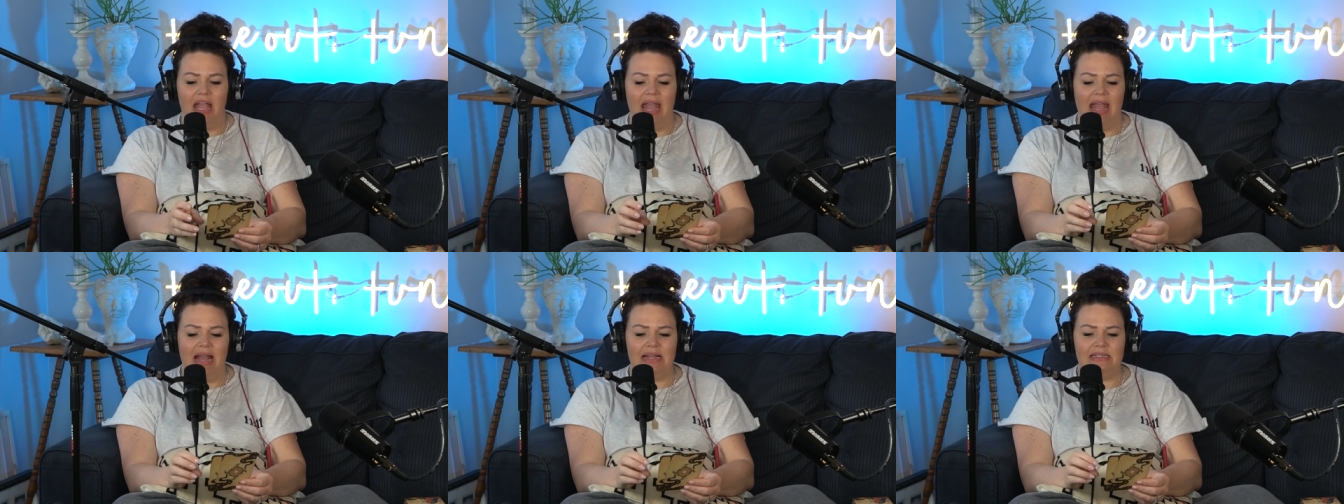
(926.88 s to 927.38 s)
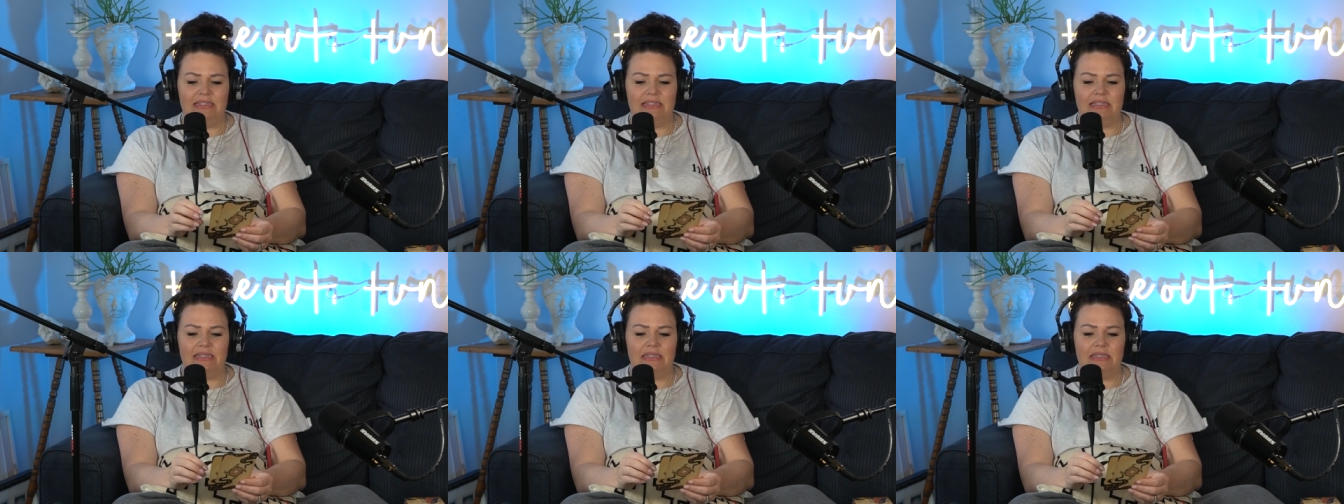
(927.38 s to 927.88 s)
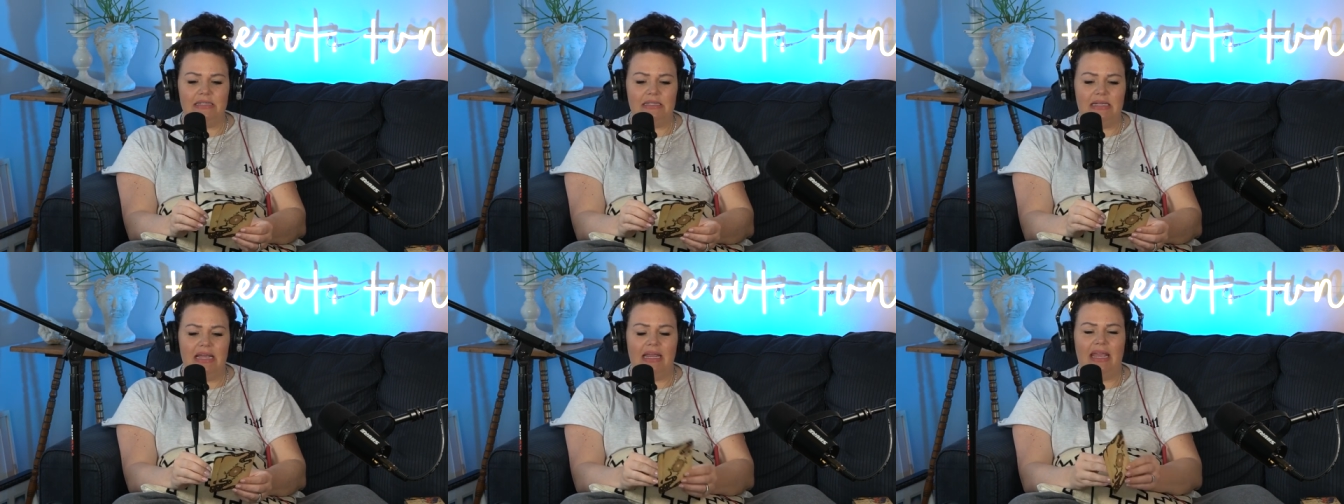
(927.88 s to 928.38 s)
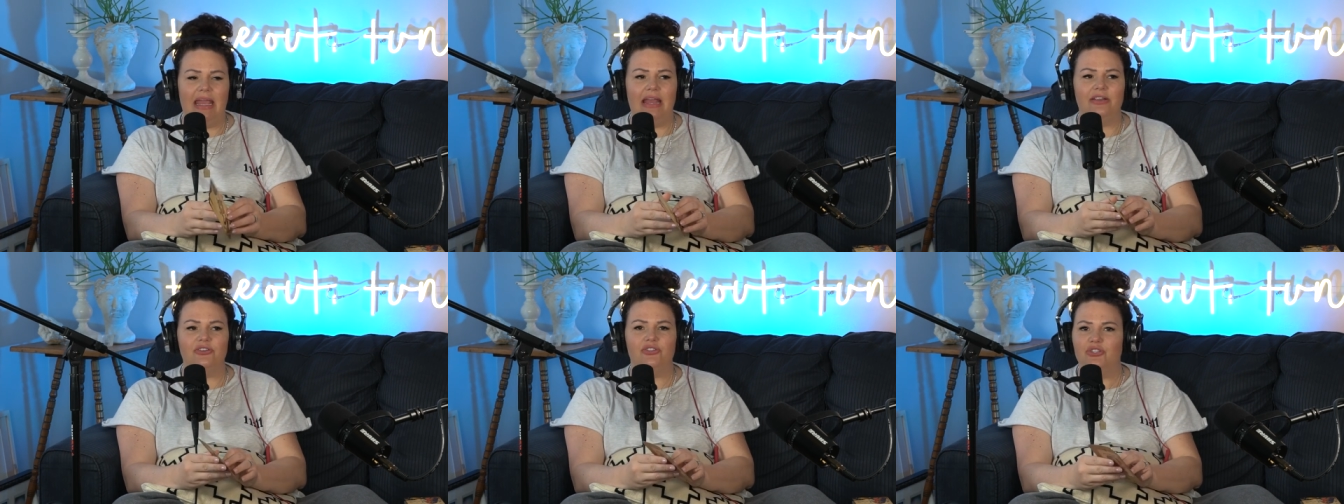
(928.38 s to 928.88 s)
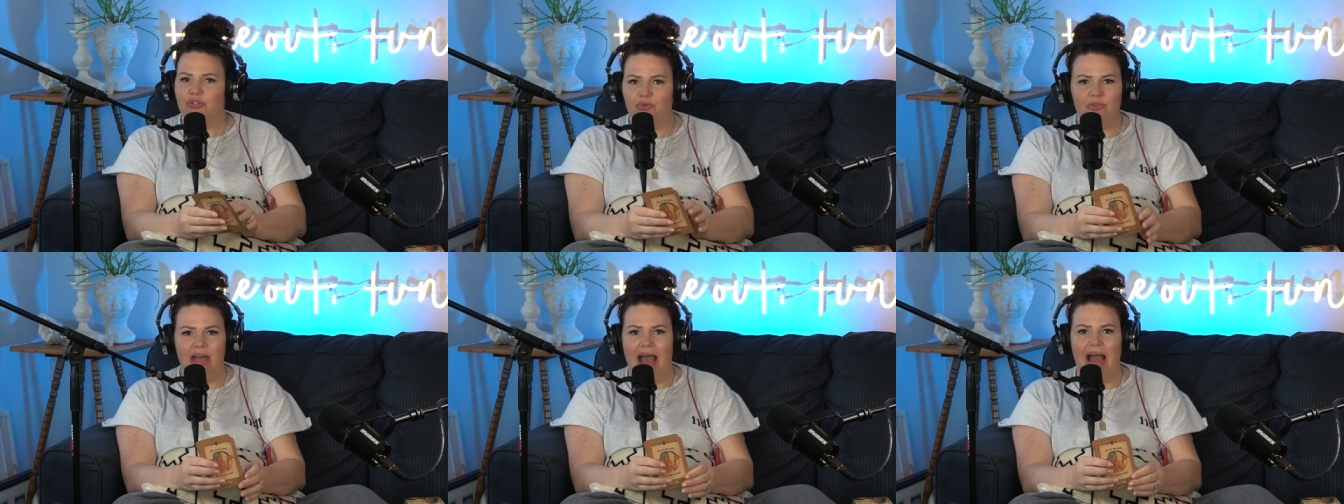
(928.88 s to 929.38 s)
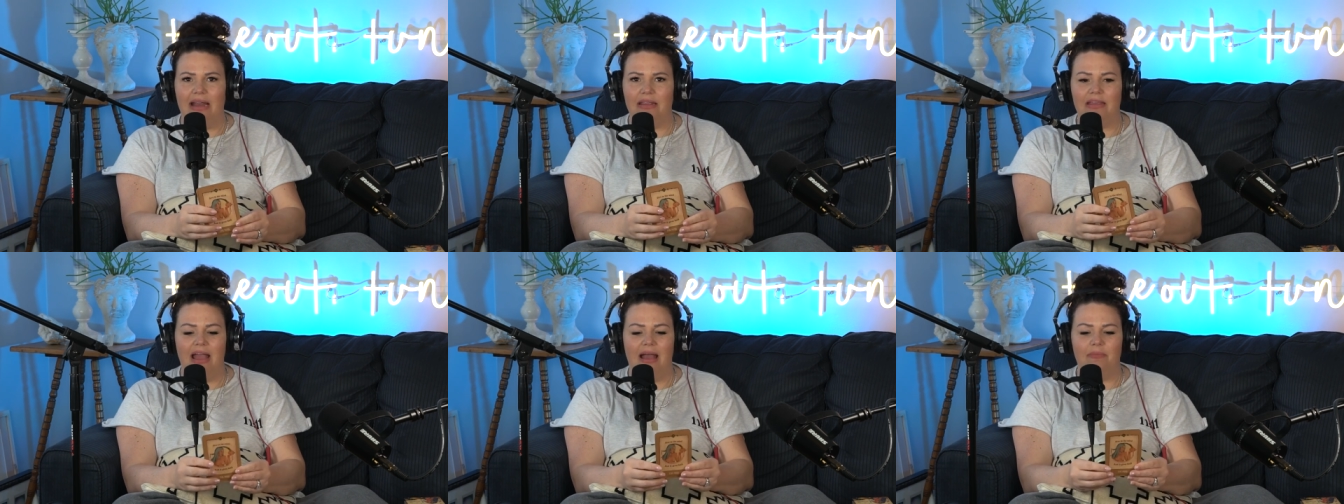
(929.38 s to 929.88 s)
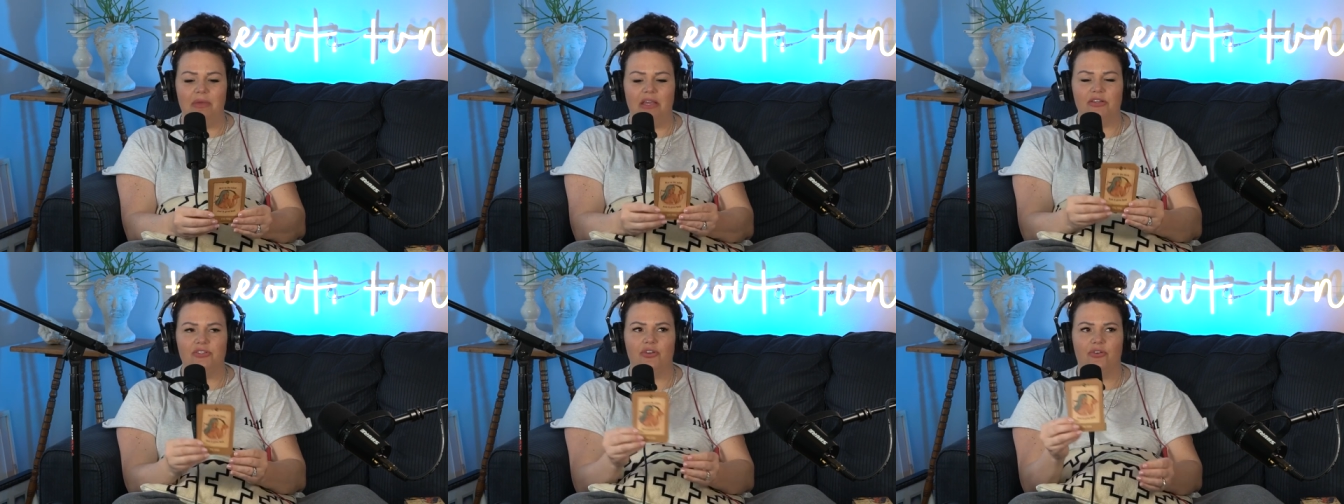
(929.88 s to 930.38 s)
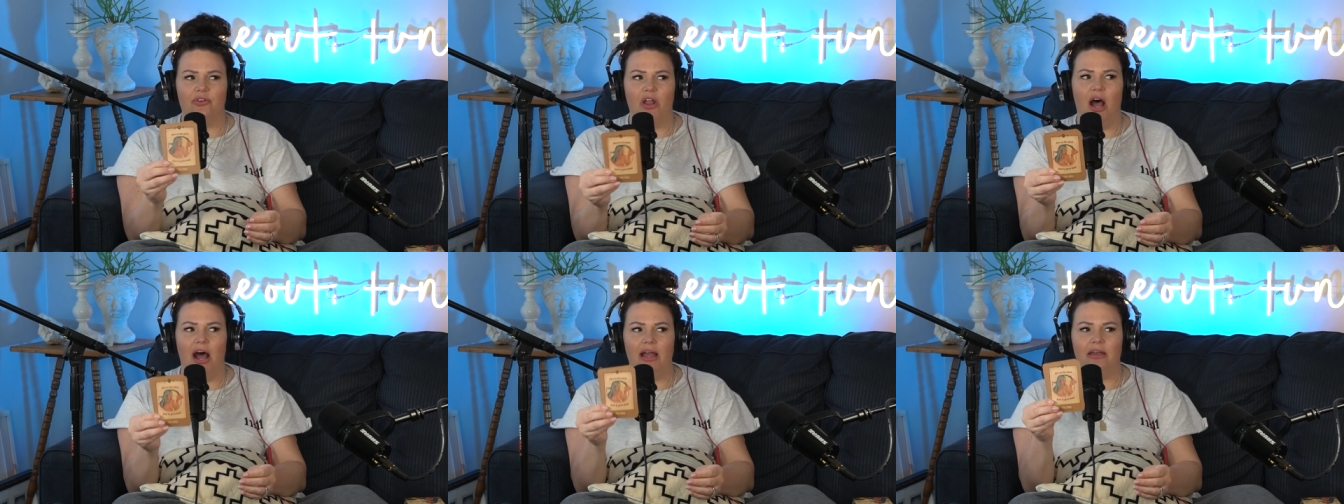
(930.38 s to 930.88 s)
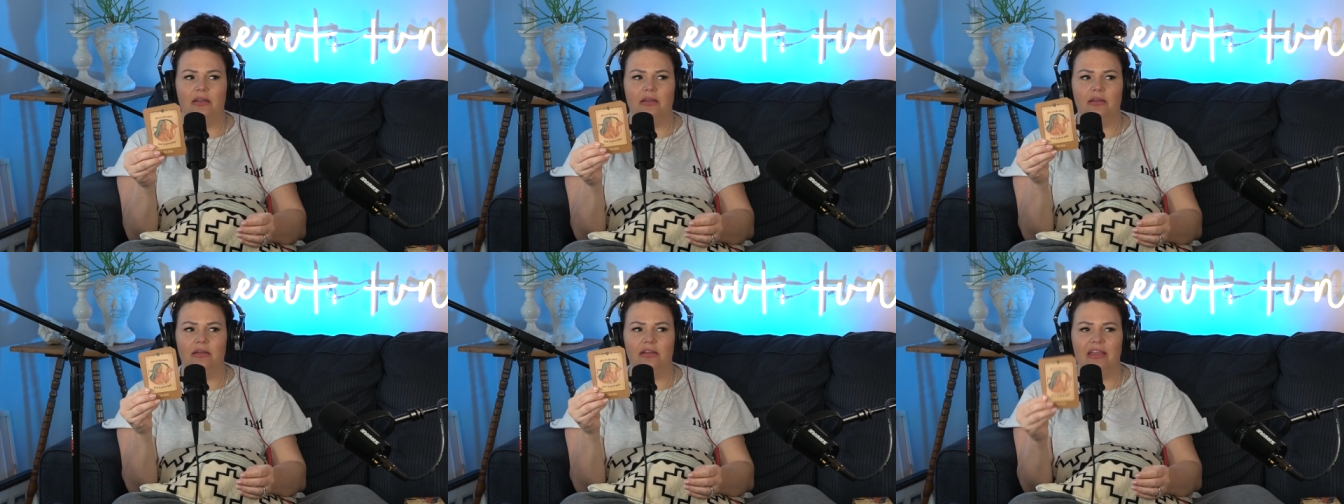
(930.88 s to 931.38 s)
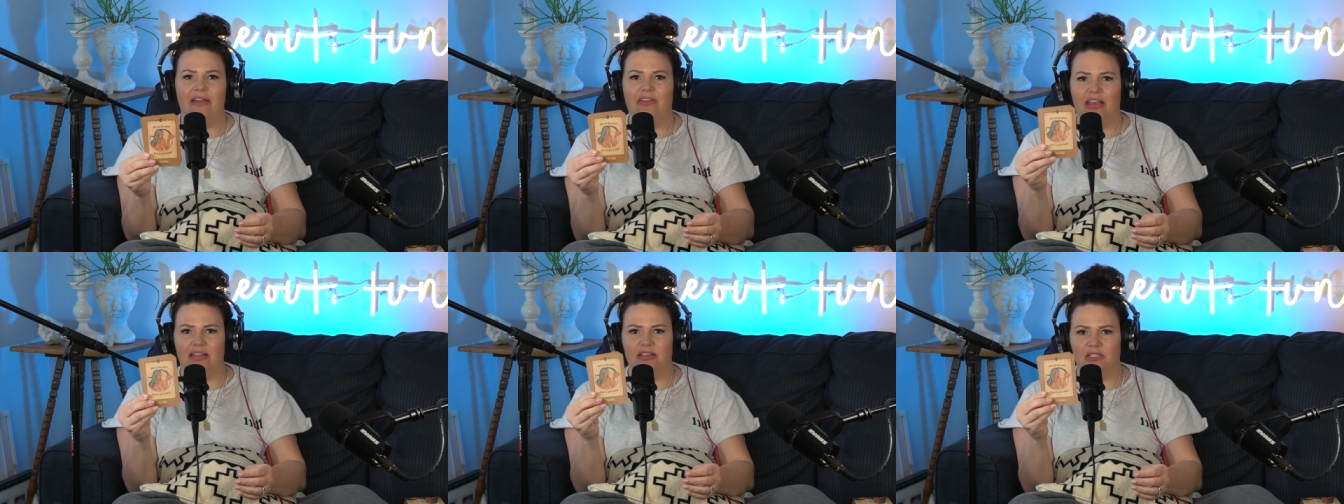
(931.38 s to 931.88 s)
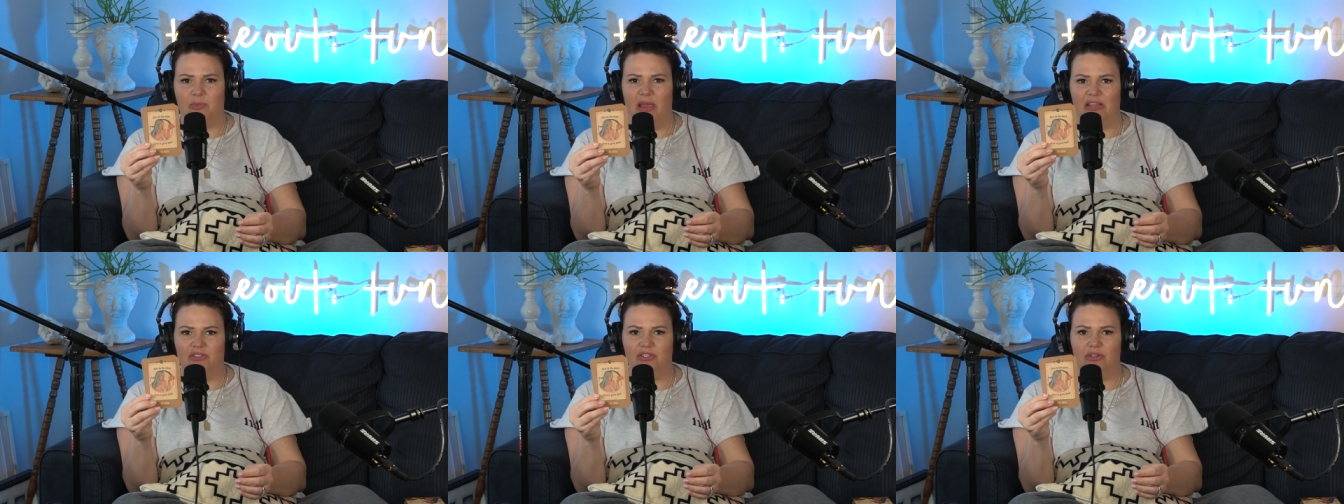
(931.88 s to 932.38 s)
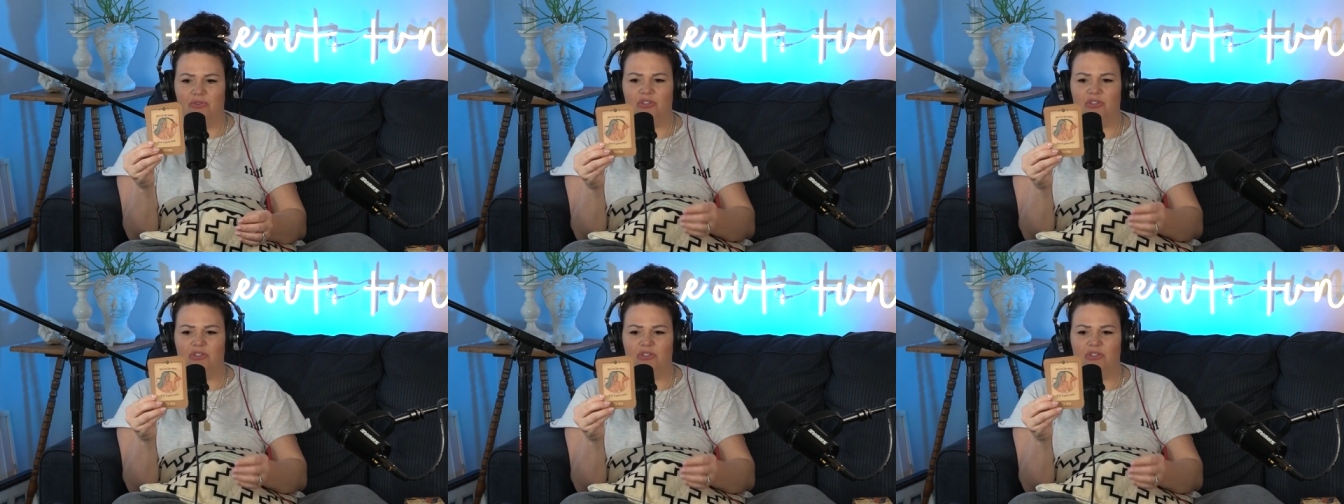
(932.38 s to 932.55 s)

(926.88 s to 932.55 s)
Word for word: And it can't do that yet because you're not giving it the space to.